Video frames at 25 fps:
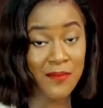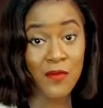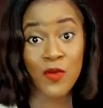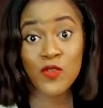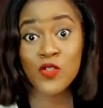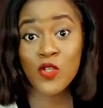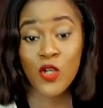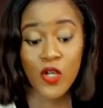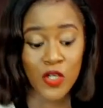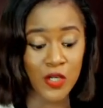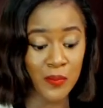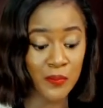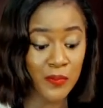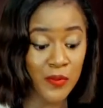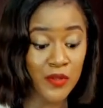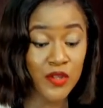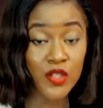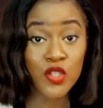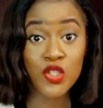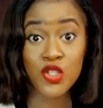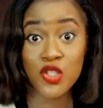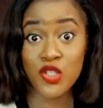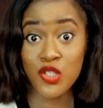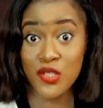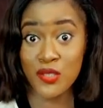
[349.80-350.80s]
I'm also gonna put
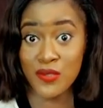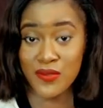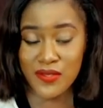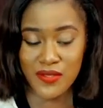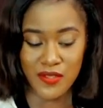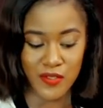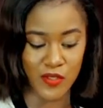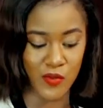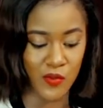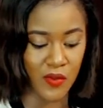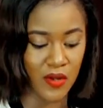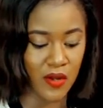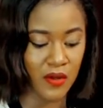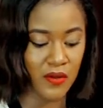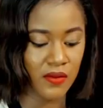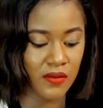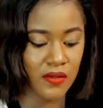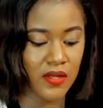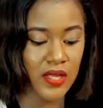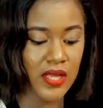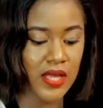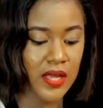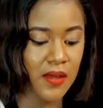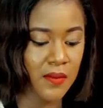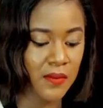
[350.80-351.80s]
the juice as well,
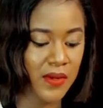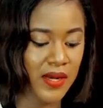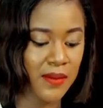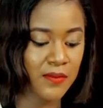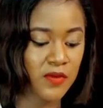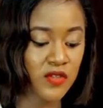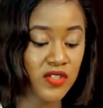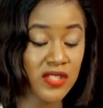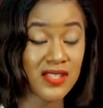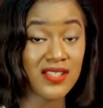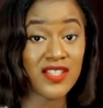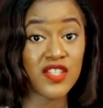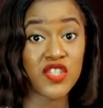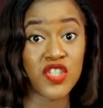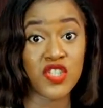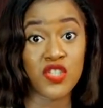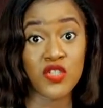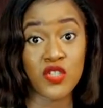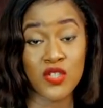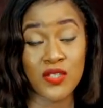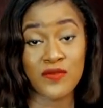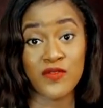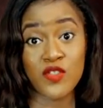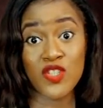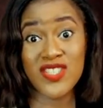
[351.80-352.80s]
but I'm using the
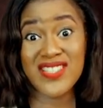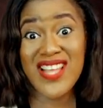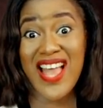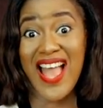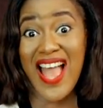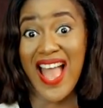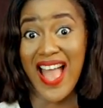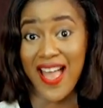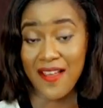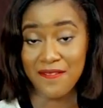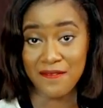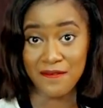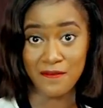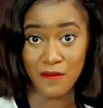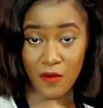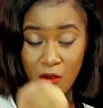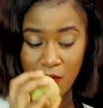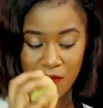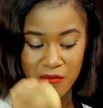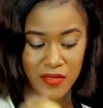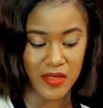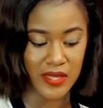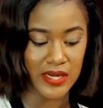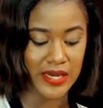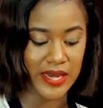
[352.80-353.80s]
juice of just half
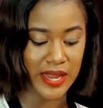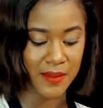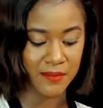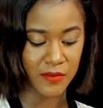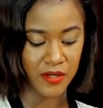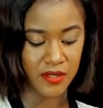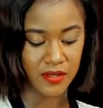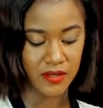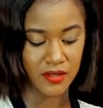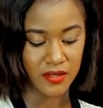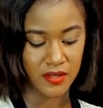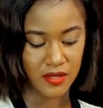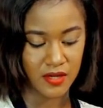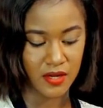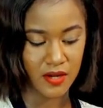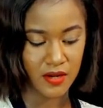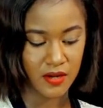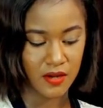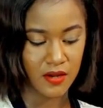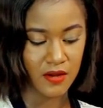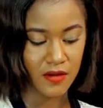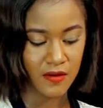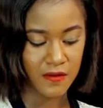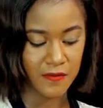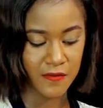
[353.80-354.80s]
of the lemon
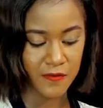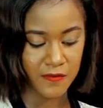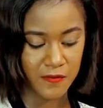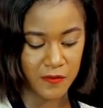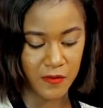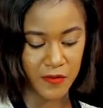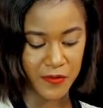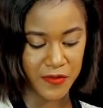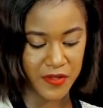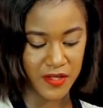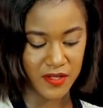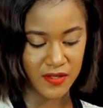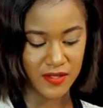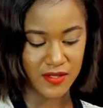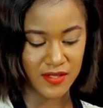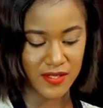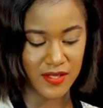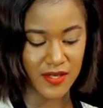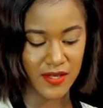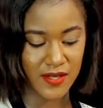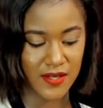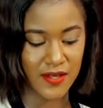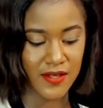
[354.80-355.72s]
for this.